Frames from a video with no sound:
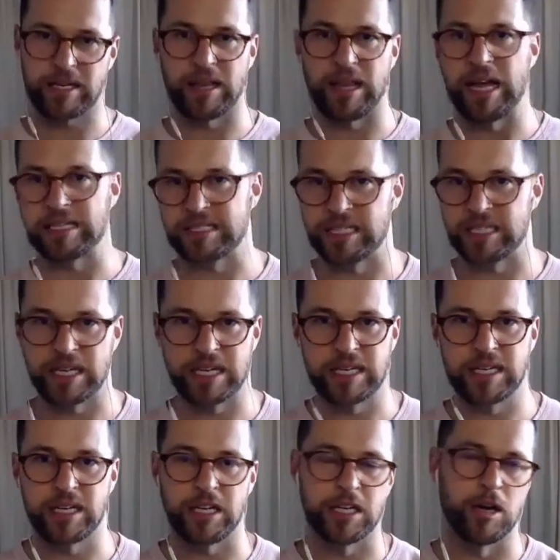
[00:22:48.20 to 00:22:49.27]
classic,
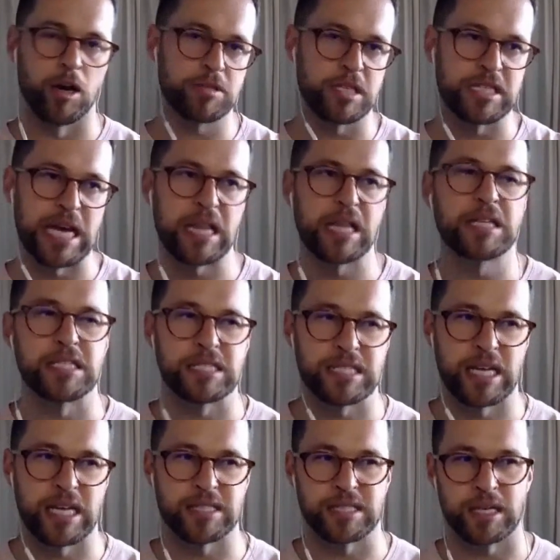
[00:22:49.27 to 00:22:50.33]
intelligence
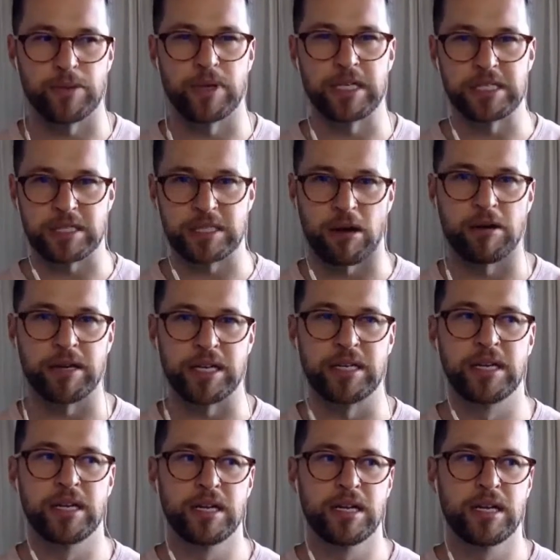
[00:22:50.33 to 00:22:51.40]
testing really started
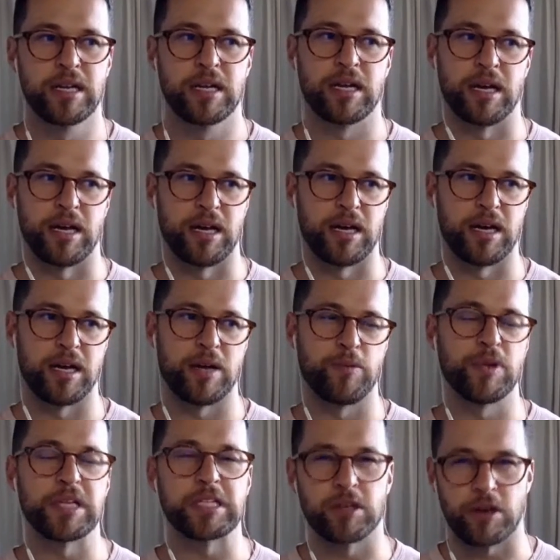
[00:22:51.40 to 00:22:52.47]
and
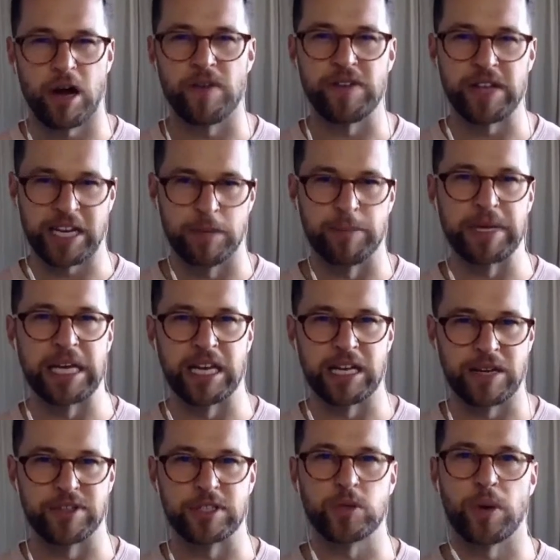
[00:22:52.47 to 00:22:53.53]
really took off like in the beginning
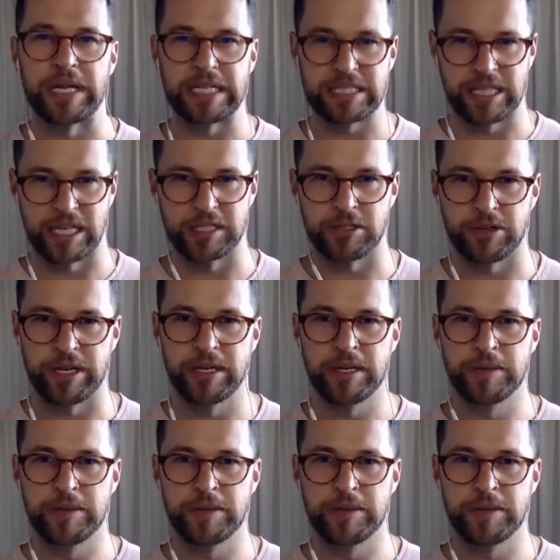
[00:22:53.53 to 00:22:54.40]
of the 20th century.